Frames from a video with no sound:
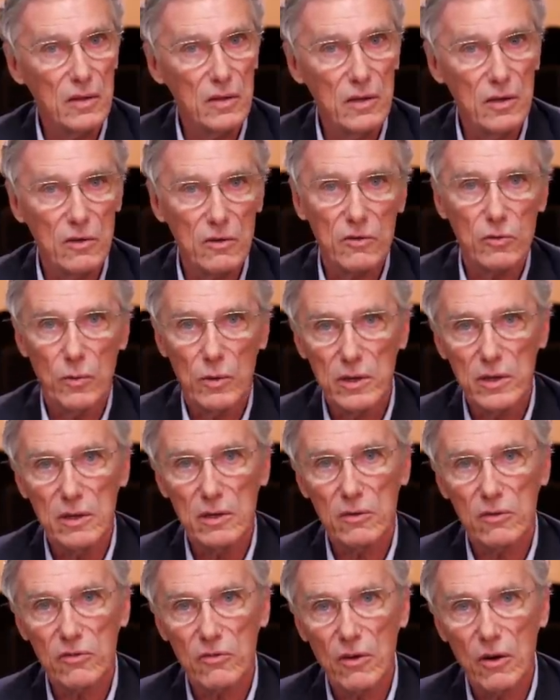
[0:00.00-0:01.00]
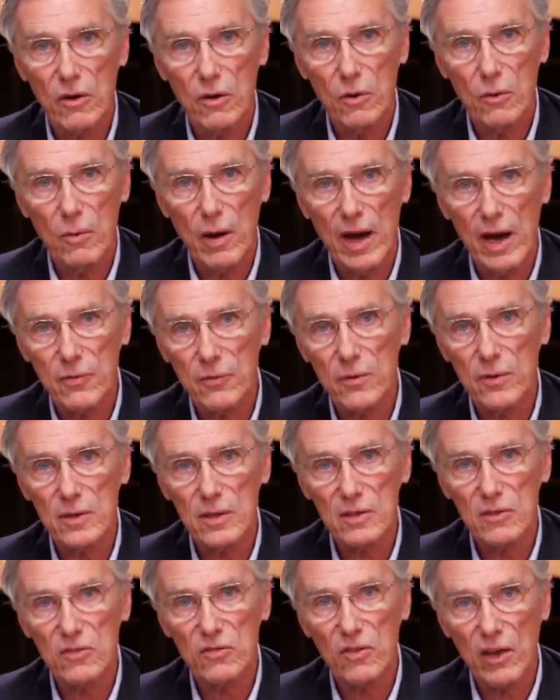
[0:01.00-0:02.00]
the year 20 or so
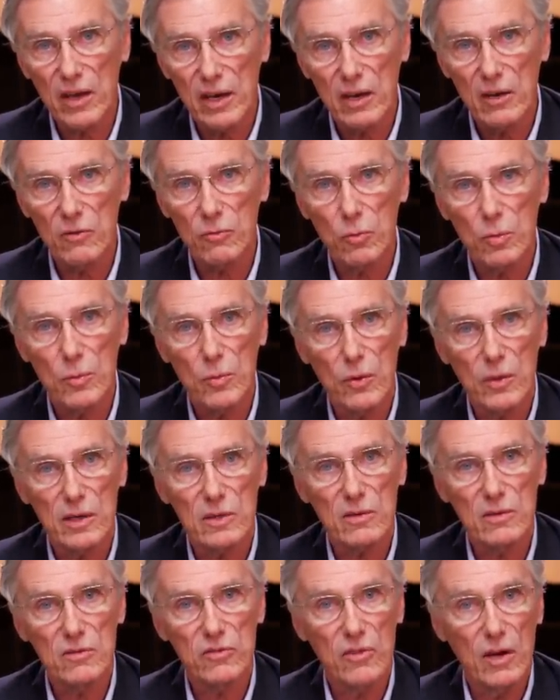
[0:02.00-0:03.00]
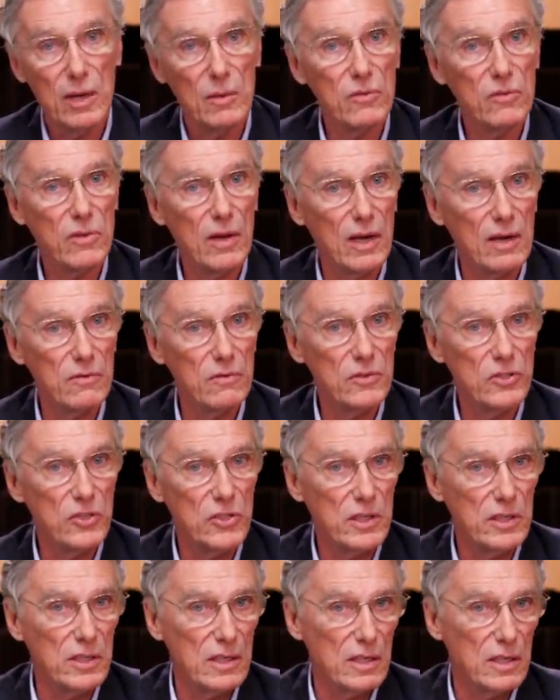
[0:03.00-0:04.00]
African slaves were brought to Jamestown,
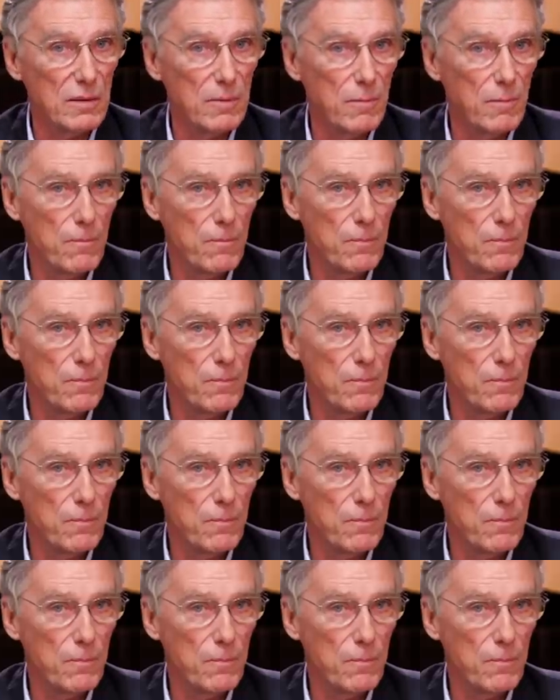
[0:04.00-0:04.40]
Virginia.